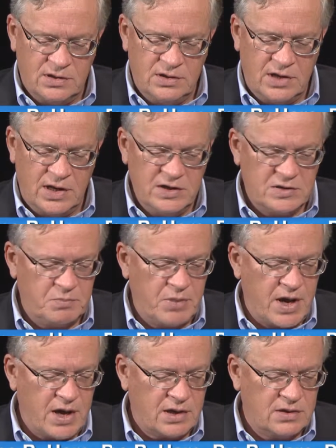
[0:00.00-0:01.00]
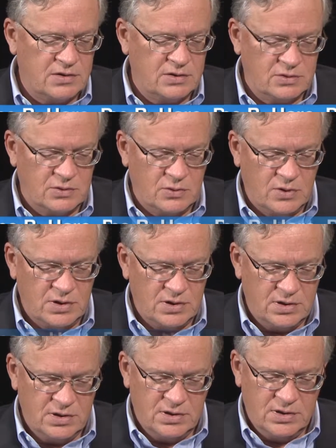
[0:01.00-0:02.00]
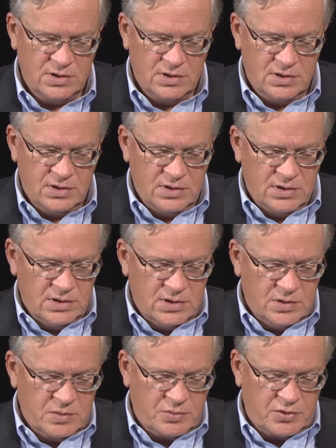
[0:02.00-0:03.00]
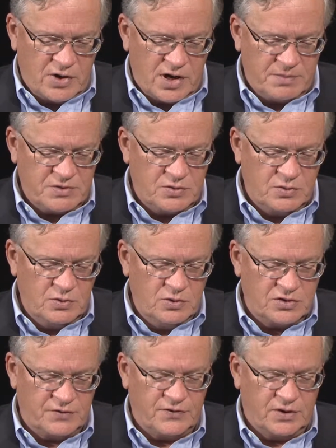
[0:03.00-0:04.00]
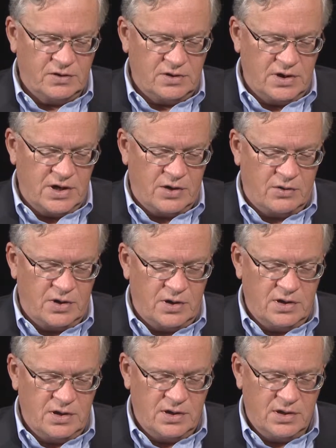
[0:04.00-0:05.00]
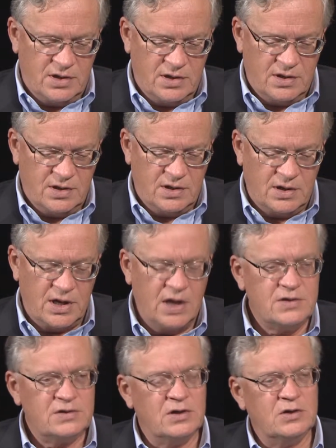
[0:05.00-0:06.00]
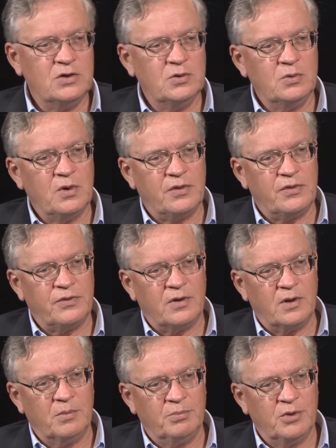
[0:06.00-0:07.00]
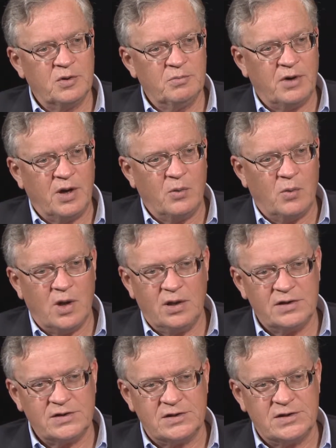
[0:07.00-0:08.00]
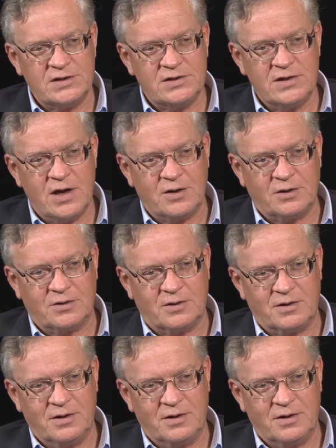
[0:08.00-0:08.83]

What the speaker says: dates back to perhaps the Roosevelt era, and has to do with a book by Wallace and Snedecor.